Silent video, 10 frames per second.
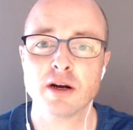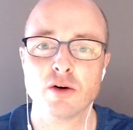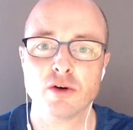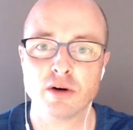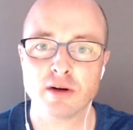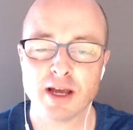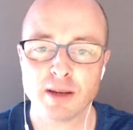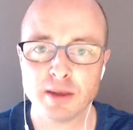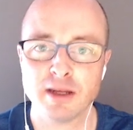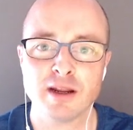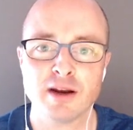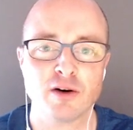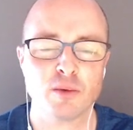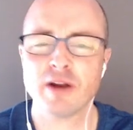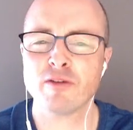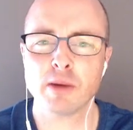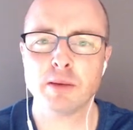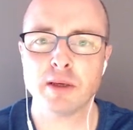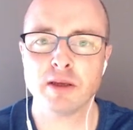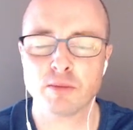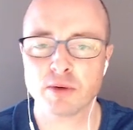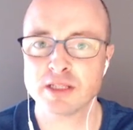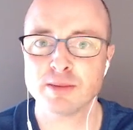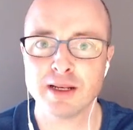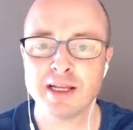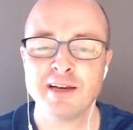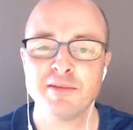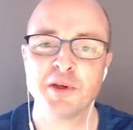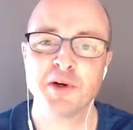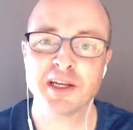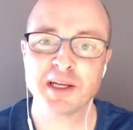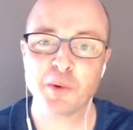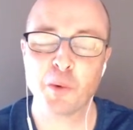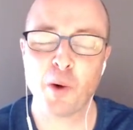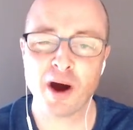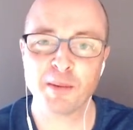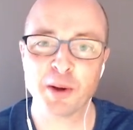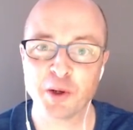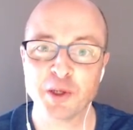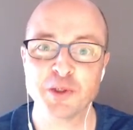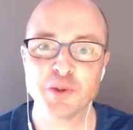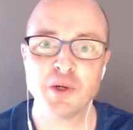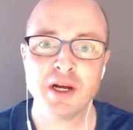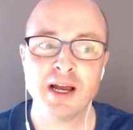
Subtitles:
or you're the admin there, or whatever it might be, your principal, and you're thinking, what am I going to do?